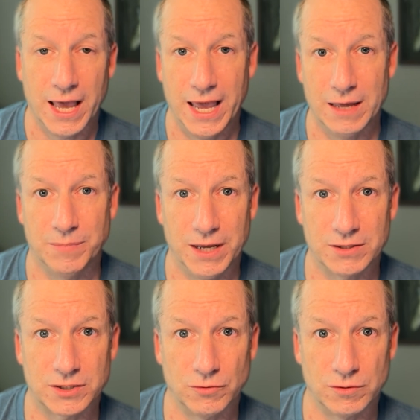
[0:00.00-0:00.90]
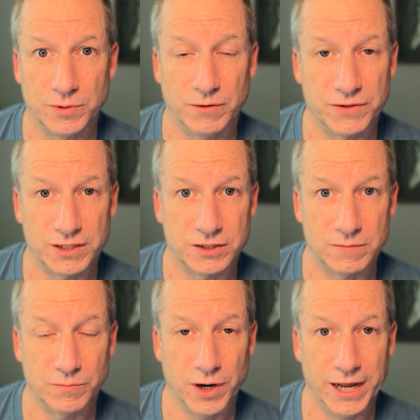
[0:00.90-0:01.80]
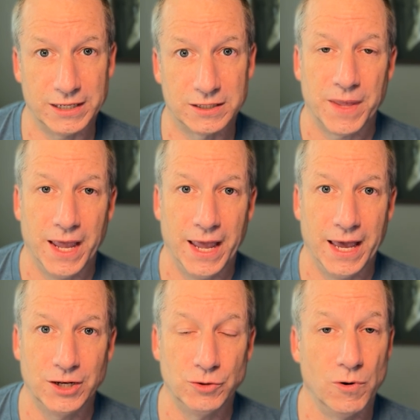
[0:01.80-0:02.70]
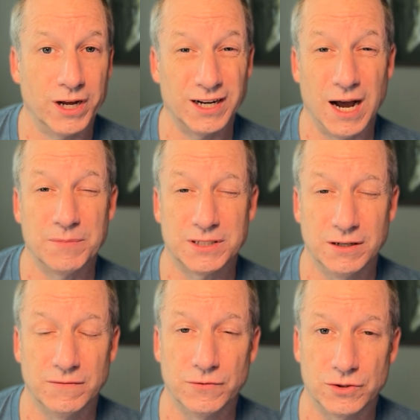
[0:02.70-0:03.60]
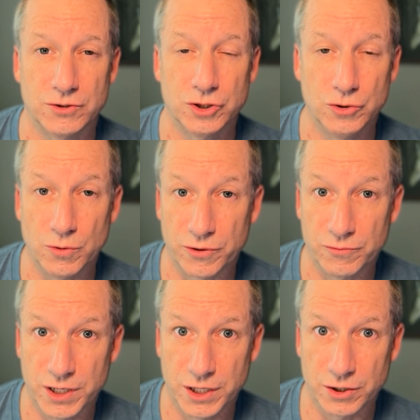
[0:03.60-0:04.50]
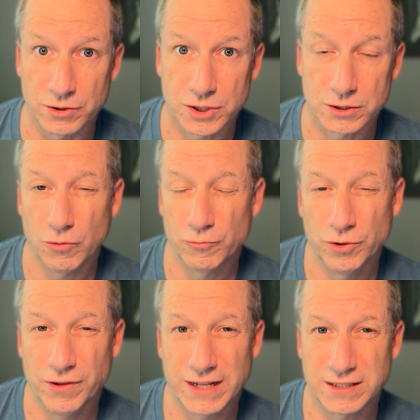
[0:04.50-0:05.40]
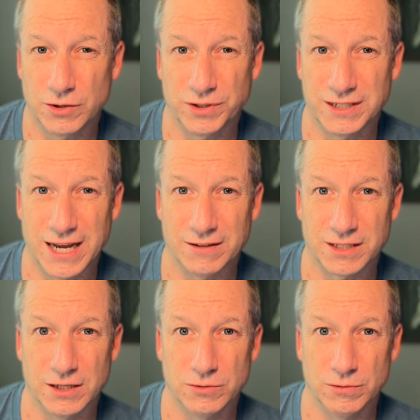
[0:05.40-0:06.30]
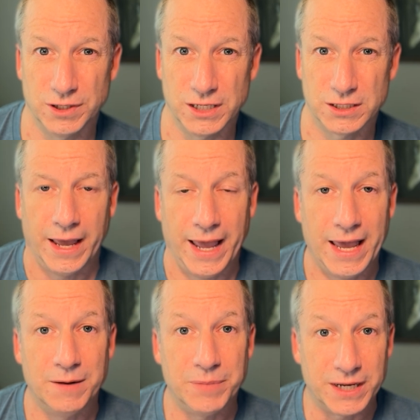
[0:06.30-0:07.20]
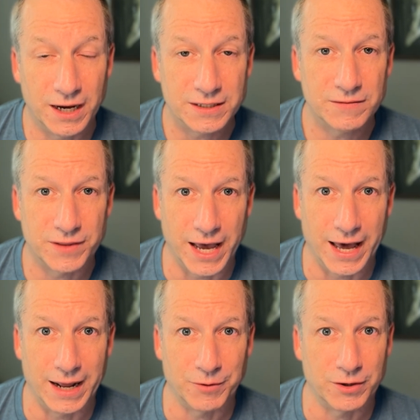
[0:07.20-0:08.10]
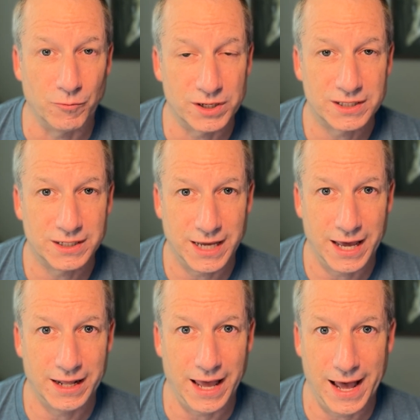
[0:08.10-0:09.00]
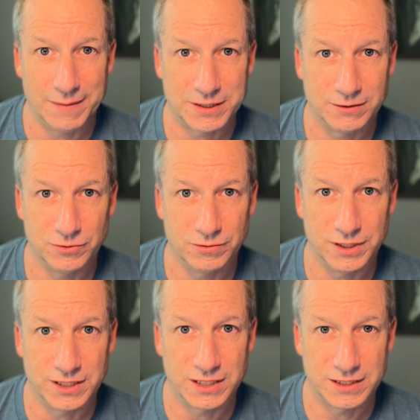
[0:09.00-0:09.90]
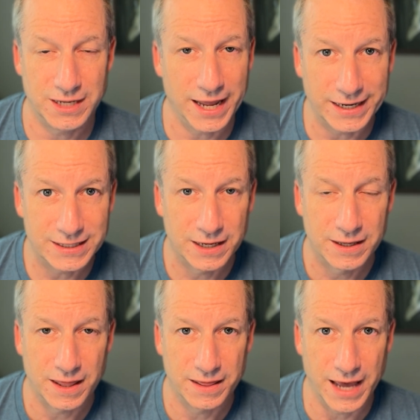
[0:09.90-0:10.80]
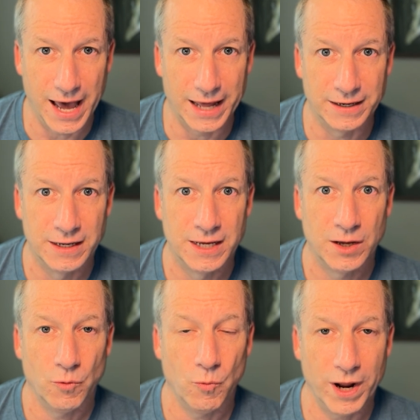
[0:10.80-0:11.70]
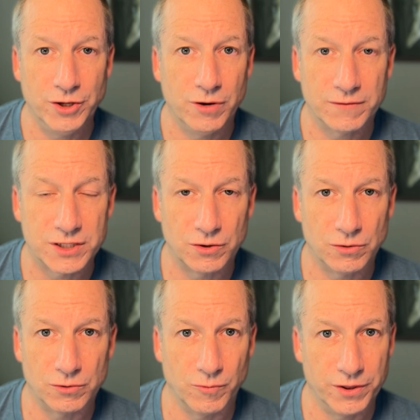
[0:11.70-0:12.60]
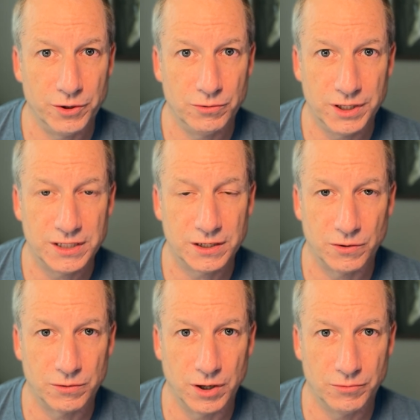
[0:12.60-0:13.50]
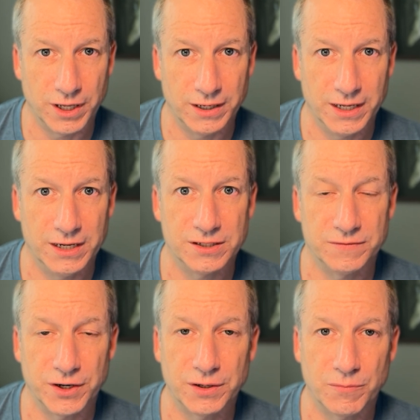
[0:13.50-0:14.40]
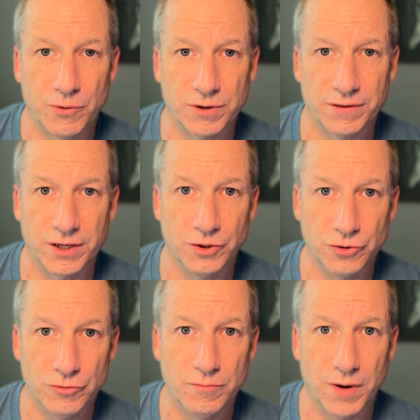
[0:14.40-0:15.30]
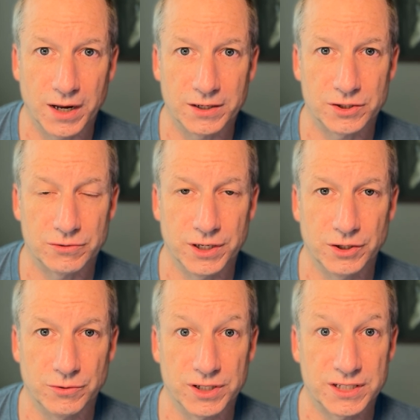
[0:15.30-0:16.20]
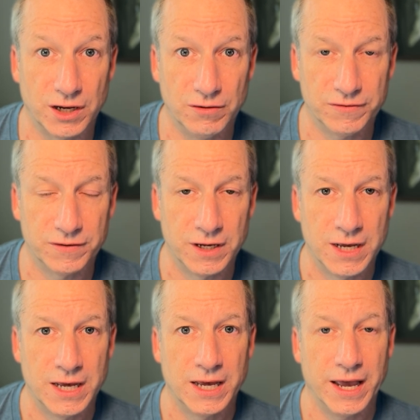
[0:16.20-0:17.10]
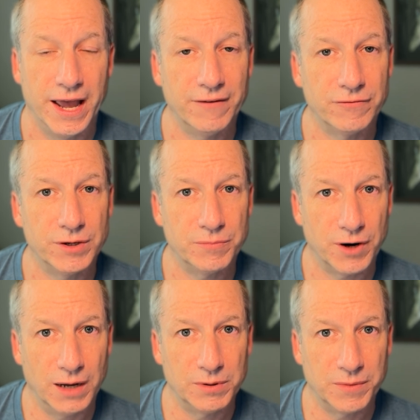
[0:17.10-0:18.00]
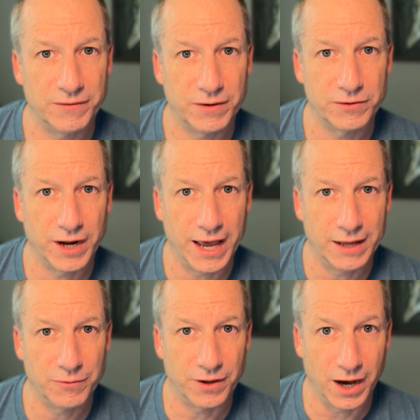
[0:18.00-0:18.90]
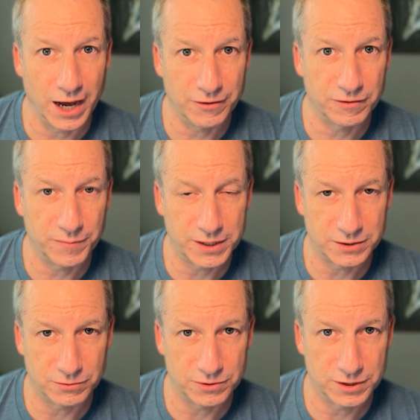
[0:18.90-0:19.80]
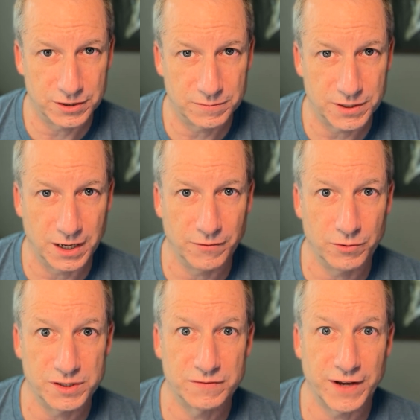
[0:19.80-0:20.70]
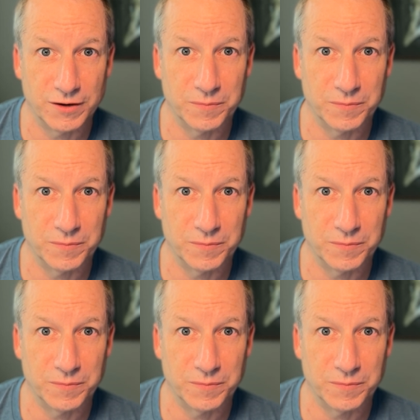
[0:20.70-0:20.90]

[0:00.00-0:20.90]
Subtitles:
and pay the solar bill if the system breaks, and you won't get compensated for 2 or 3 years. Really, that's the only downside to a lease. And because of that, I'm going to once again absolutely state that when you have solar, whether you lease it or own it, it is very important that you monitor it yourself. Every problem I've ever had with either of my solar systems, I've always found